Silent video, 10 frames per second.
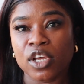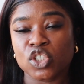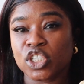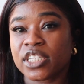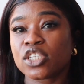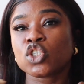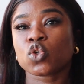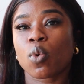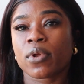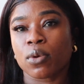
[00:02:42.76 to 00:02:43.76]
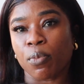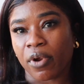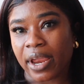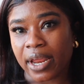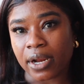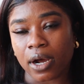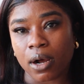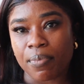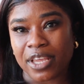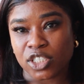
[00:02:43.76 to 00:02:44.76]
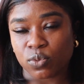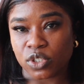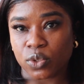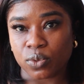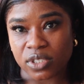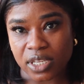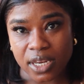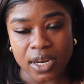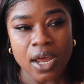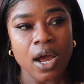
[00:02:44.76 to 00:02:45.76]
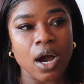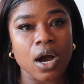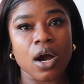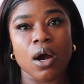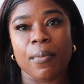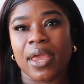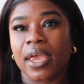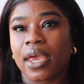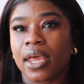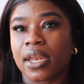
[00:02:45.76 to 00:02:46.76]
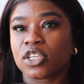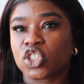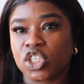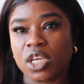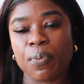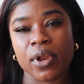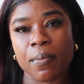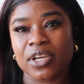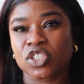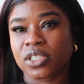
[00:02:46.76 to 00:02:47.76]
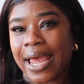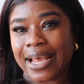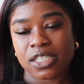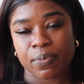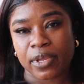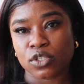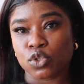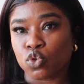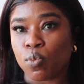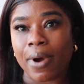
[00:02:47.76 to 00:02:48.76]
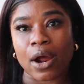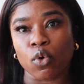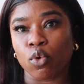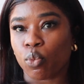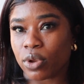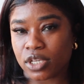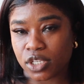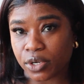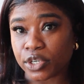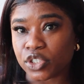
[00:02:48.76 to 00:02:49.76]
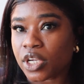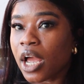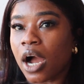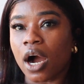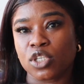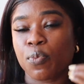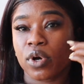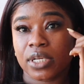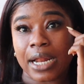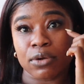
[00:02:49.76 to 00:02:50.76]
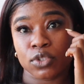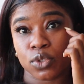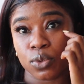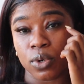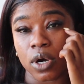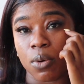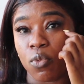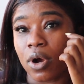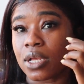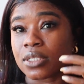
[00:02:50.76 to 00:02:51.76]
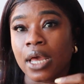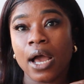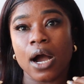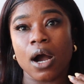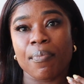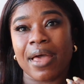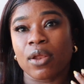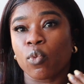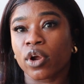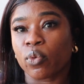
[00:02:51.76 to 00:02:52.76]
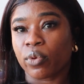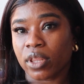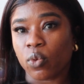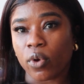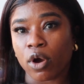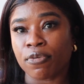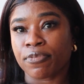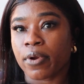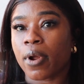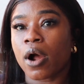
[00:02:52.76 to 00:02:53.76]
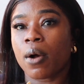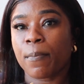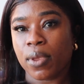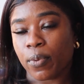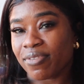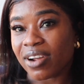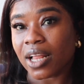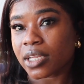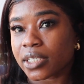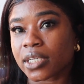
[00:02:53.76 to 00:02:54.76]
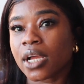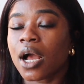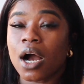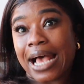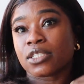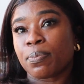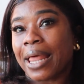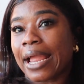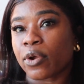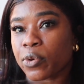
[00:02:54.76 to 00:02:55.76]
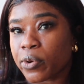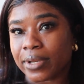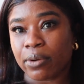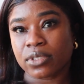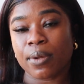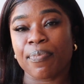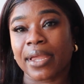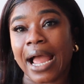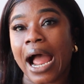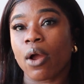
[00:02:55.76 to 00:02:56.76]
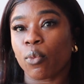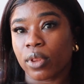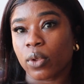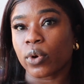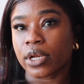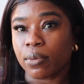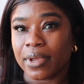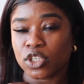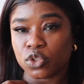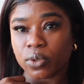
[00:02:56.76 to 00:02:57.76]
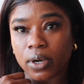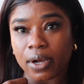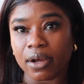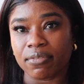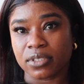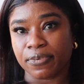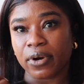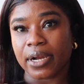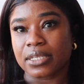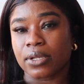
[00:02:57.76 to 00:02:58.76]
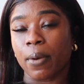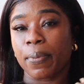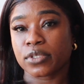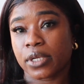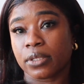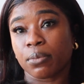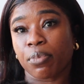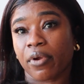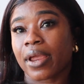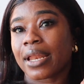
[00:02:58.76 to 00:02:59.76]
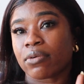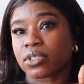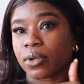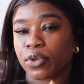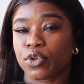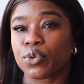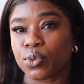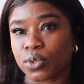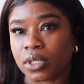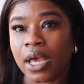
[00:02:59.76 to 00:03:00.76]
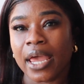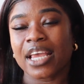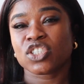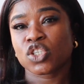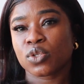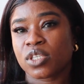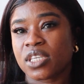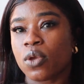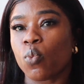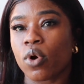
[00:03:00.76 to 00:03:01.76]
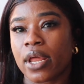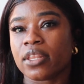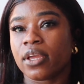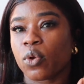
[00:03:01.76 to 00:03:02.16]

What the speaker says: she did show me the brand that she was using, and she pretty much just asked me to do my own research. And she pointed out too was that it worked really well for people of color. As a black girl, that was something I really wanted to make sure of, as far as a particular brand I was going to use, and just to see what the